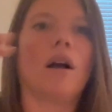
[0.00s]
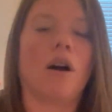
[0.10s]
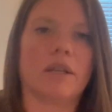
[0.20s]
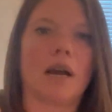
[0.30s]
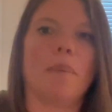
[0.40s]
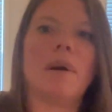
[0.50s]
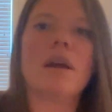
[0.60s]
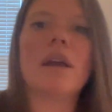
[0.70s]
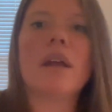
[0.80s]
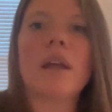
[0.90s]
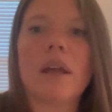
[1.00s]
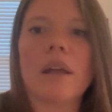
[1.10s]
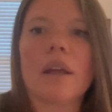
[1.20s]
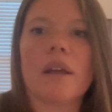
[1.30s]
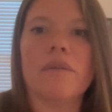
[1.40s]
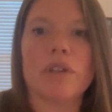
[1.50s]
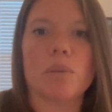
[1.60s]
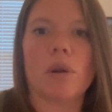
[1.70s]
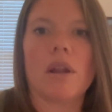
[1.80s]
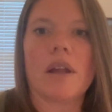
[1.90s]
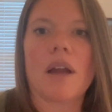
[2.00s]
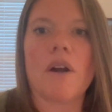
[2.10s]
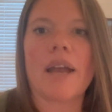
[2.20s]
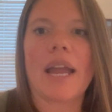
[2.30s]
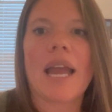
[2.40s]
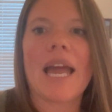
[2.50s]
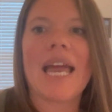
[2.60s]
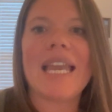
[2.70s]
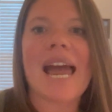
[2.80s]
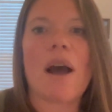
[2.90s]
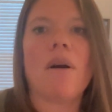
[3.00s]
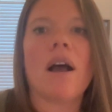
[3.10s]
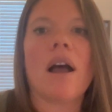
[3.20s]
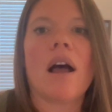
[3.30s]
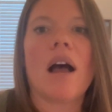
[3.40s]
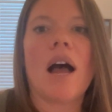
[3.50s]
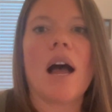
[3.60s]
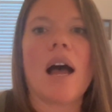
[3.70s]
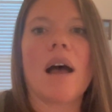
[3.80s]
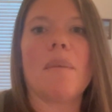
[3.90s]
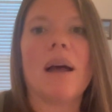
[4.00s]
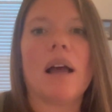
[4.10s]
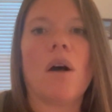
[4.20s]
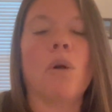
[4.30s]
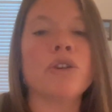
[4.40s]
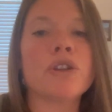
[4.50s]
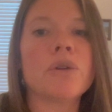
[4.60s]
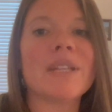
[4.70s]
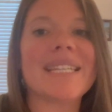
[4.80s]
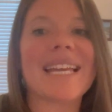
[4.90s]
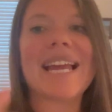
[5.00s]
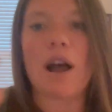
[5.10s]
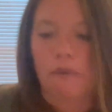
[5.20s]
on top, visible. Okay, now, older students can now